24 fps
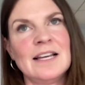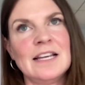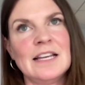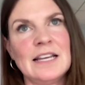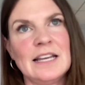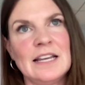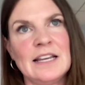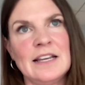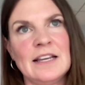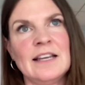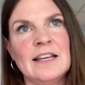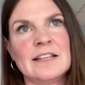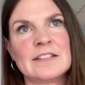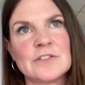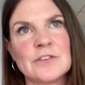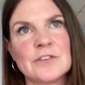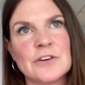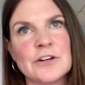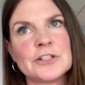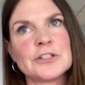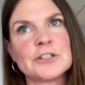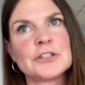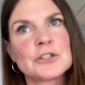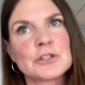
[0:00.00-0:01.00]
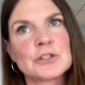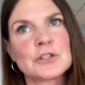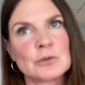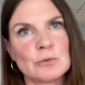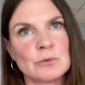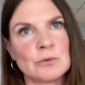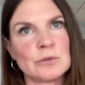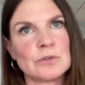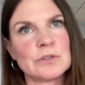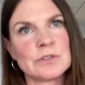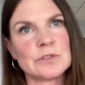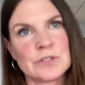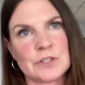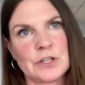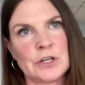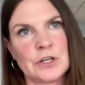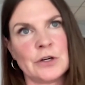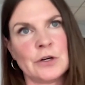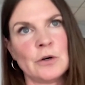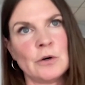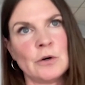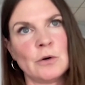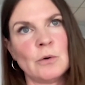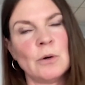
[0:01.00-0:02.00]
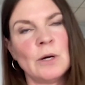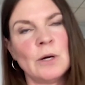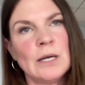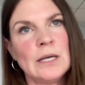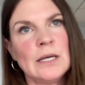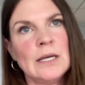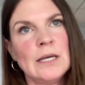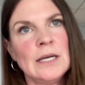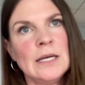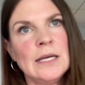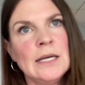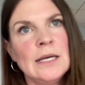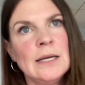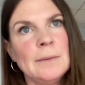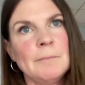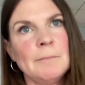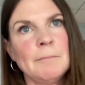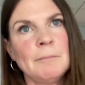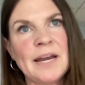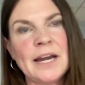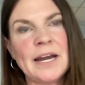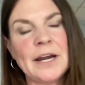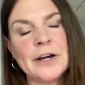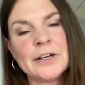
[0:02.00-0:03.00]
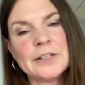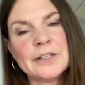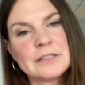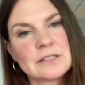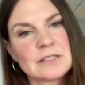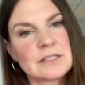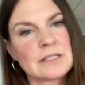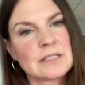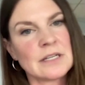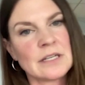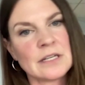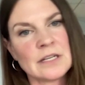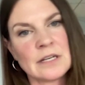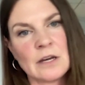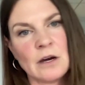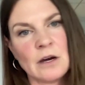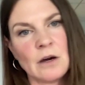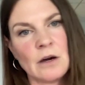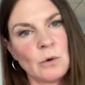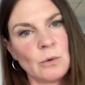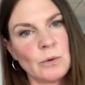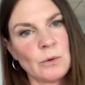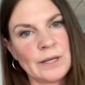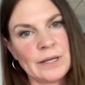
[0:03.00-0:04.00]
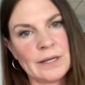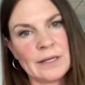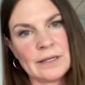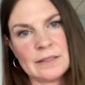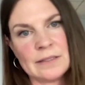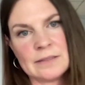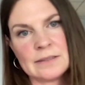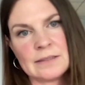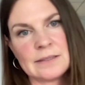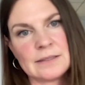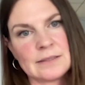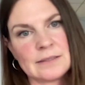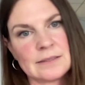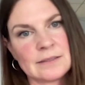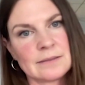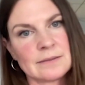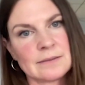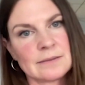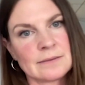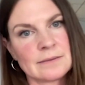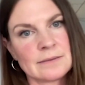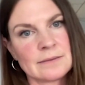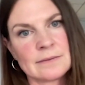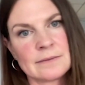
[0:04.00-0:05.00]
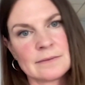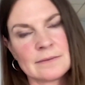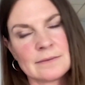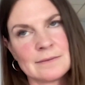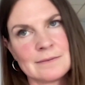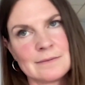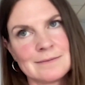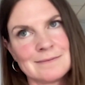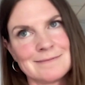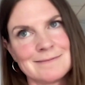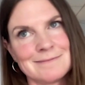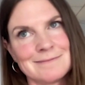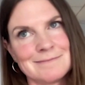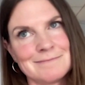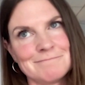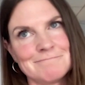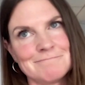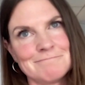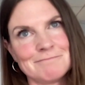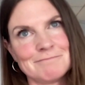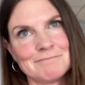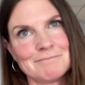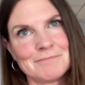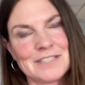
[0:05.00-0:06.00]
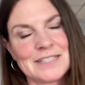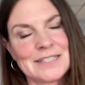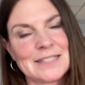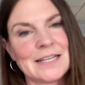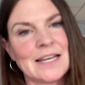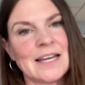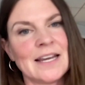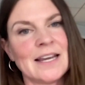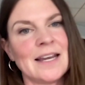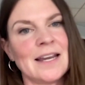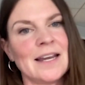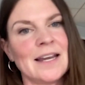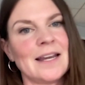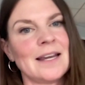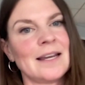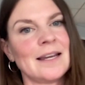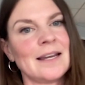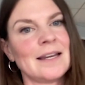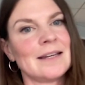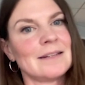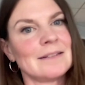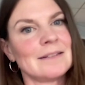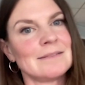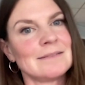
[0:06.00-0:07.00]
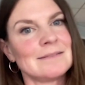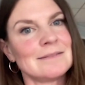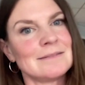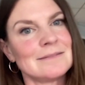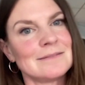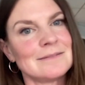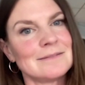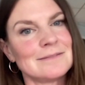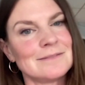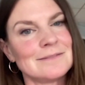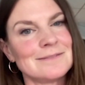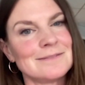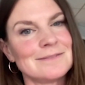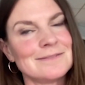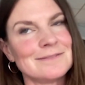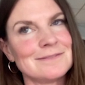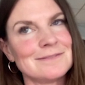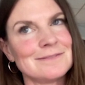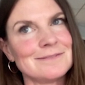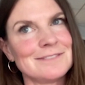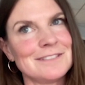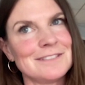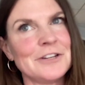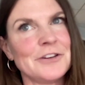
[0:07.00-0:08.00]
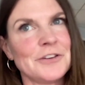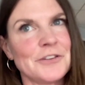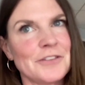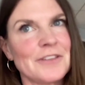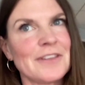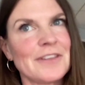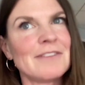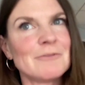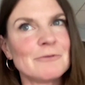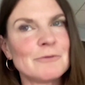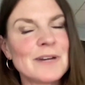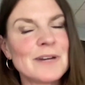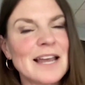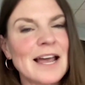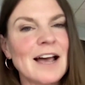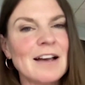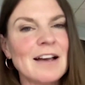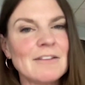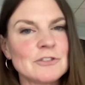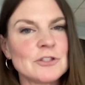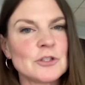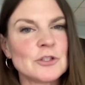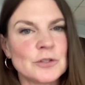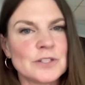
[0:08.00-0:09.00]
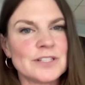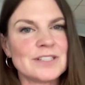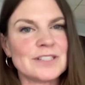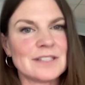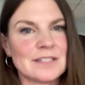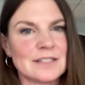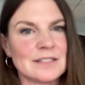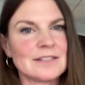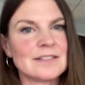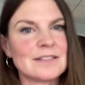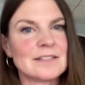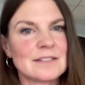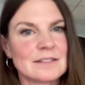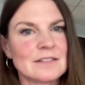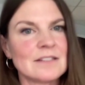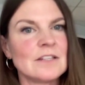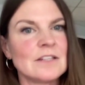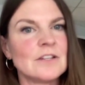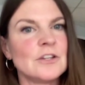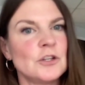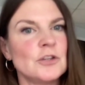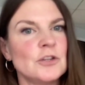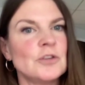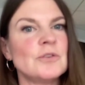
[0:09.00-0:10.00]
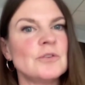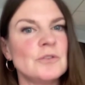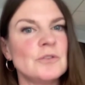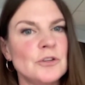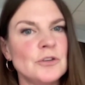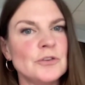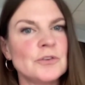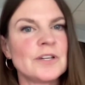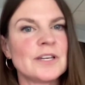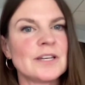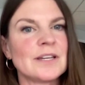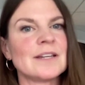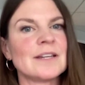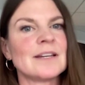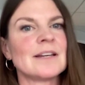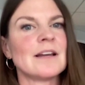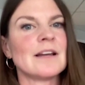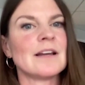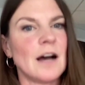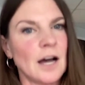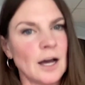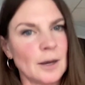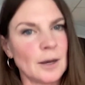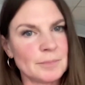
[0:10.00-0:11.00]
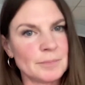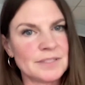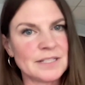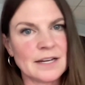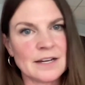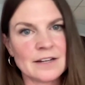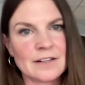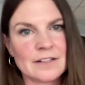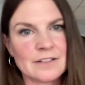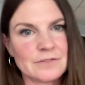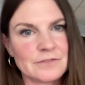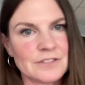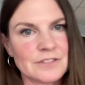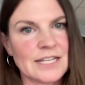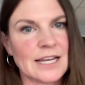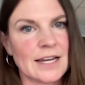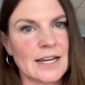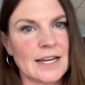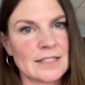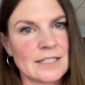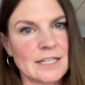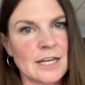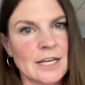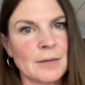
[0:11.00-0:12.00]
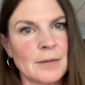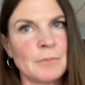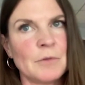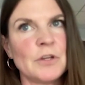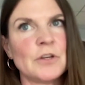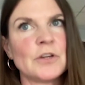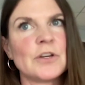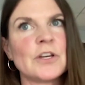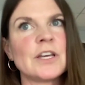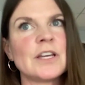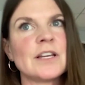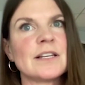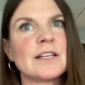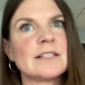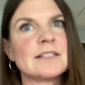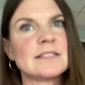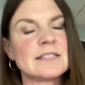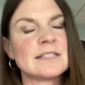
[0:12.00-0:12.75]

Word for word: it, as far as schools go, parents can always say you know that we have choices you you can mm-hmm. opt out of tech time you can